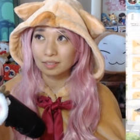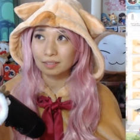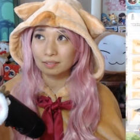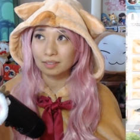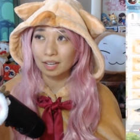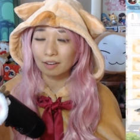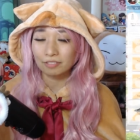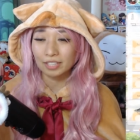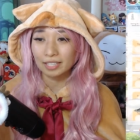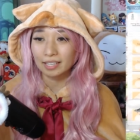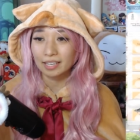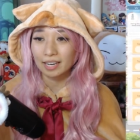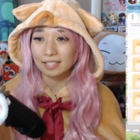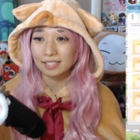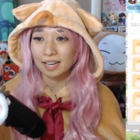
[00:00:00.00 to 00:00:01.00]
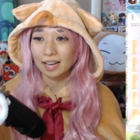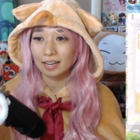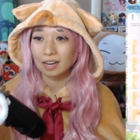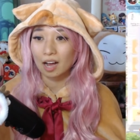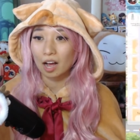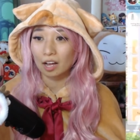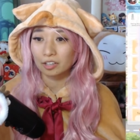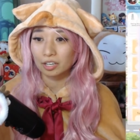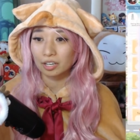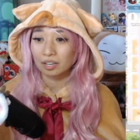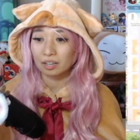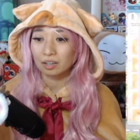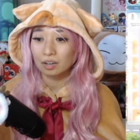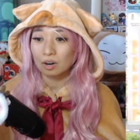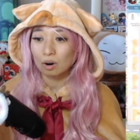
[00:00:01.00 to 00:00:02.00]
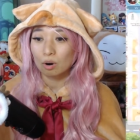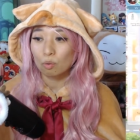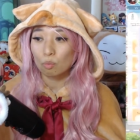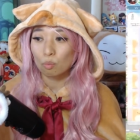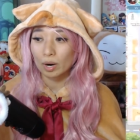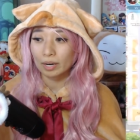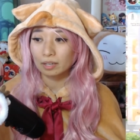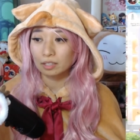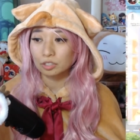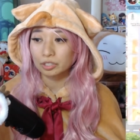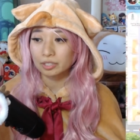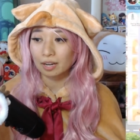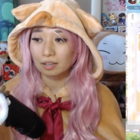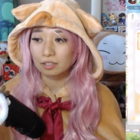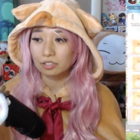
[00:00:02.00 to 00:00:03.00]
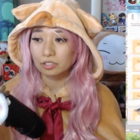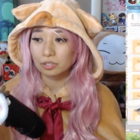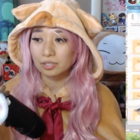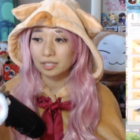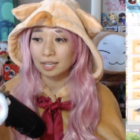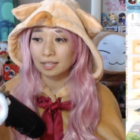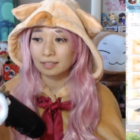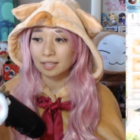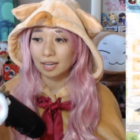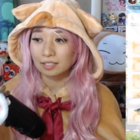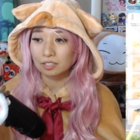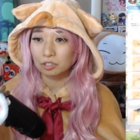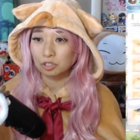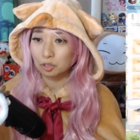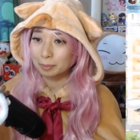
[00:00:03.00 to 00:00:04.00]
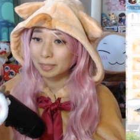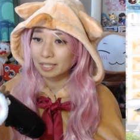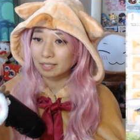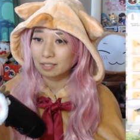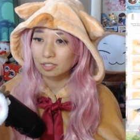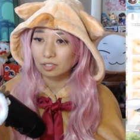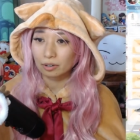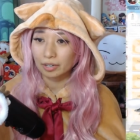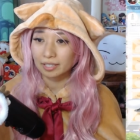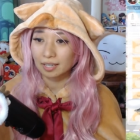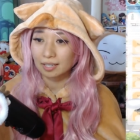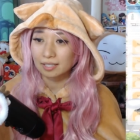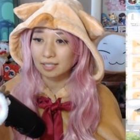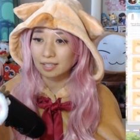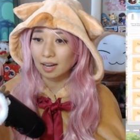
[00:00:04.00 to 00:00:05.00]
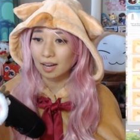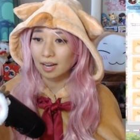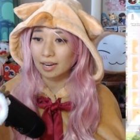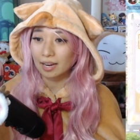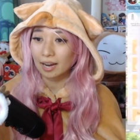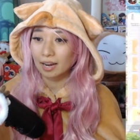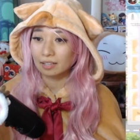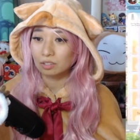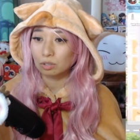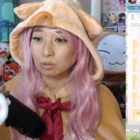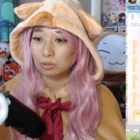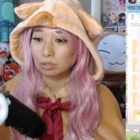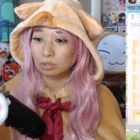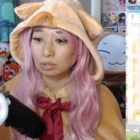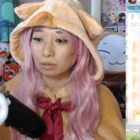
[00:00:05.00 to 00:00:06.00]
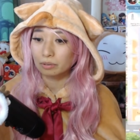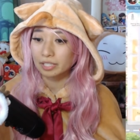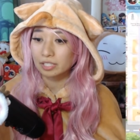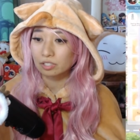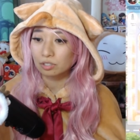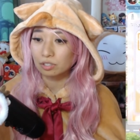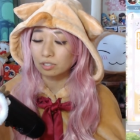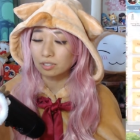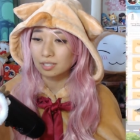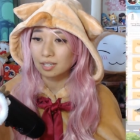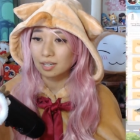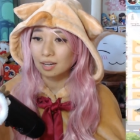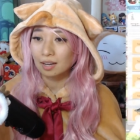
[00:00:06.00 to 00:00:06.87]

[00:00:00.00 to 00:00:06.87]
Love Nikki has had other $100 suits, and that's going to be the Starry Night Sky and the Ode to Glory suit.